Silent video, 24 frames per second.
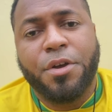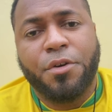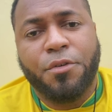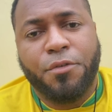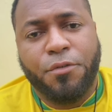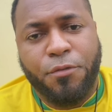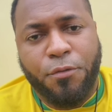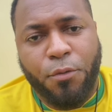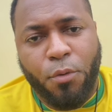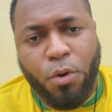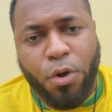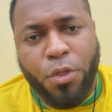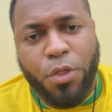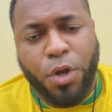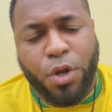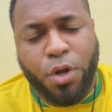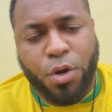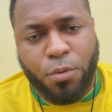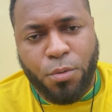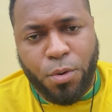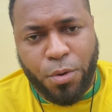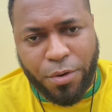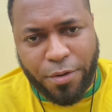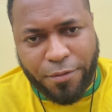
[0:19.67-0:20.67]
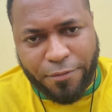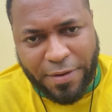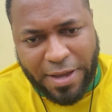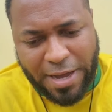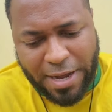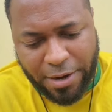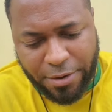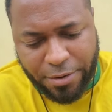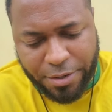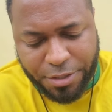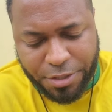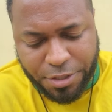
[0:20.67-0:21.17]
for the
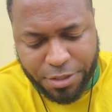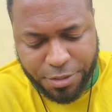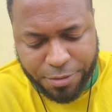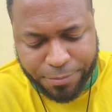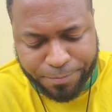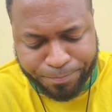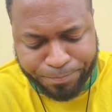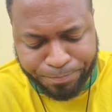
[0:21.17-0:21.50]
coronavirus.